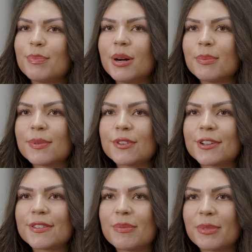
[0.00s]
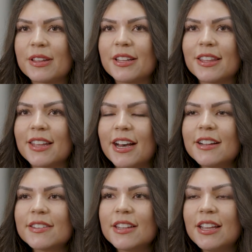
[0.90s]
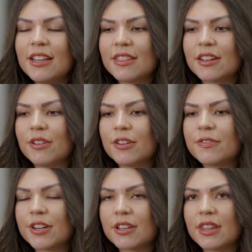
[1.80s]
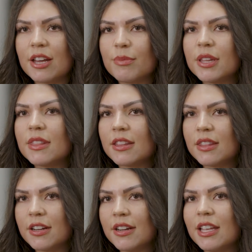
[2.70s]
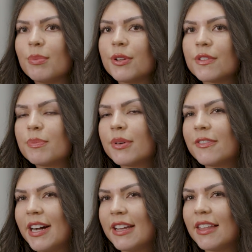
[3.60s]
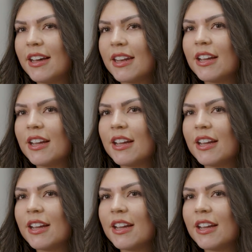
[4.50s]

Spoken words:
pumps or something like that, then I refer to them, and then they're able to provide that